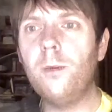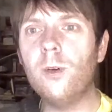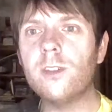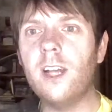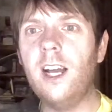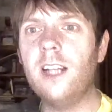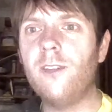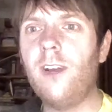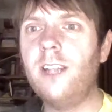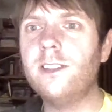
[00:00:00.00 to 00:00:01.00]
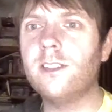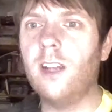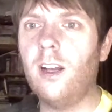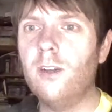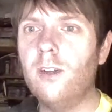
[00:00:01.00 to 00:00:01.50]
bought a head of lettuce
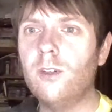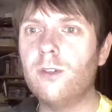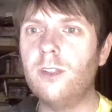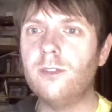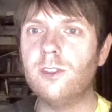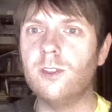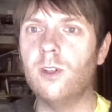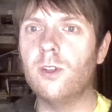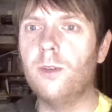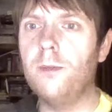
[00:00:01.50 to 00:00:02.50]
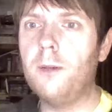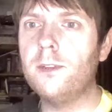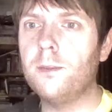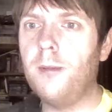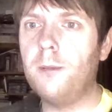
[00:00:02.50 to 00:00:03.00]
at a local grocery store called
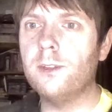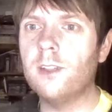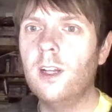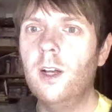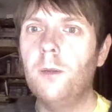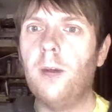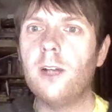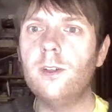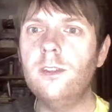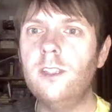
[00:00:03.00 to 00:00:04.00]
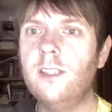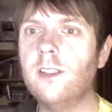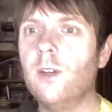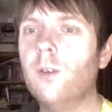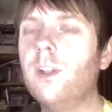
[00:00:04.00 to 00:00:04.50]
Mamas and Papas, but I couldn't eat
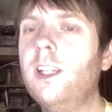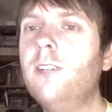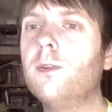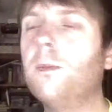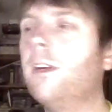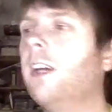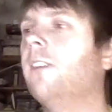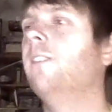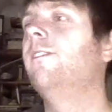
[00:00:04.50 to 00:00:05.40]
it. All the leaves were brown.